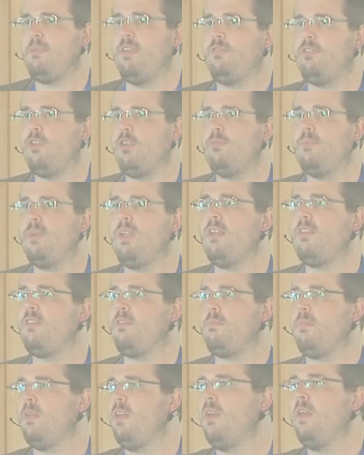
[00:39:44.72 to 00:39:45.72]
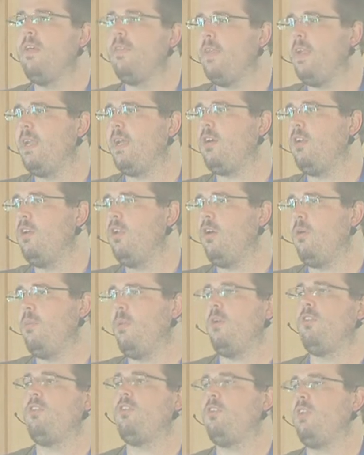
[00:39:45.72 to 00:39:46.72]
me a few minutes. Then I can hop
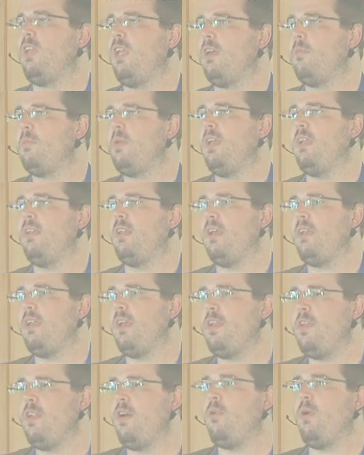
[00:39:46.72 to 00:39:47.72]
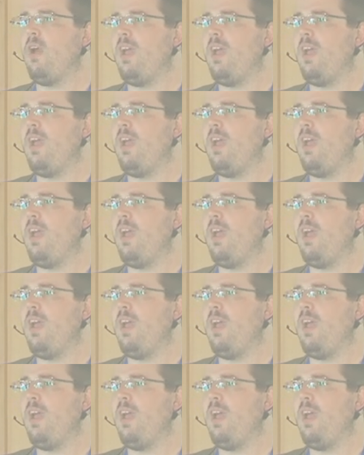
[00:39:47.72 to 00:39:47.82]
onto the airplane and I know